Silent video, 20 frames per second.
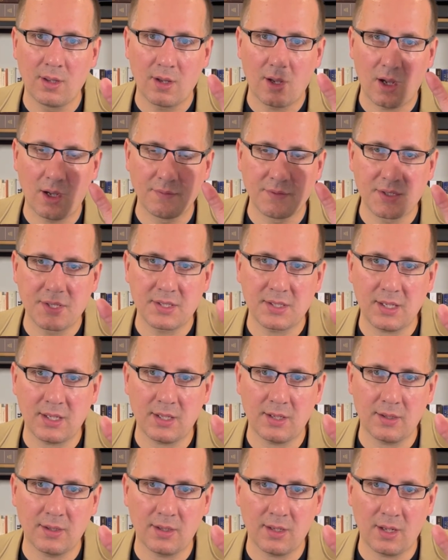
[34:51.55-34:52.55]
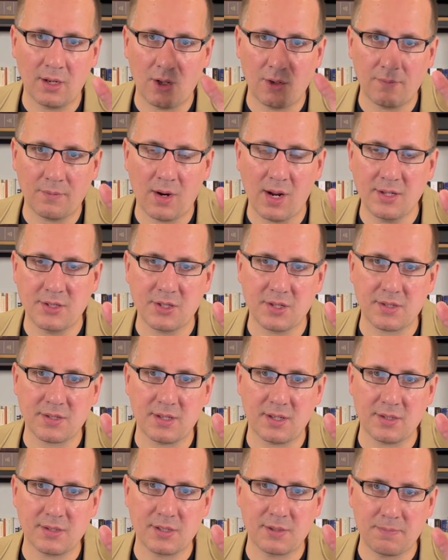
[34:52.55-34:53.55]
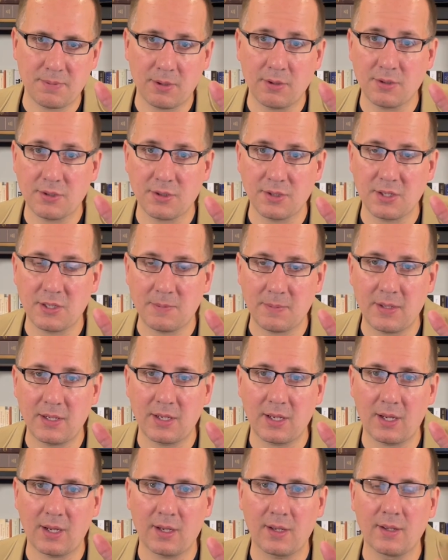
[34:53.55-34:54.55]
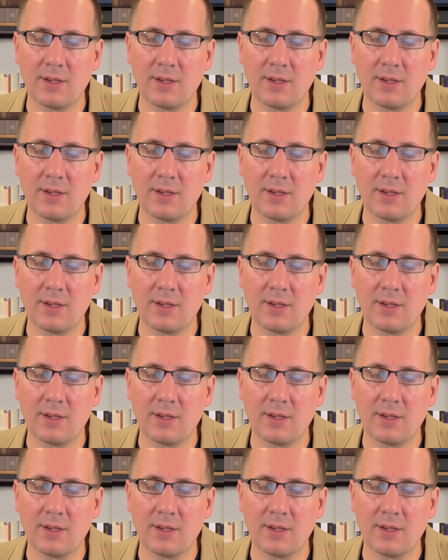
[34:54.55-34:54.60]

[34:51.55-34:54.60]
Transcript: of sin and unrighteousness, spiritually speaking.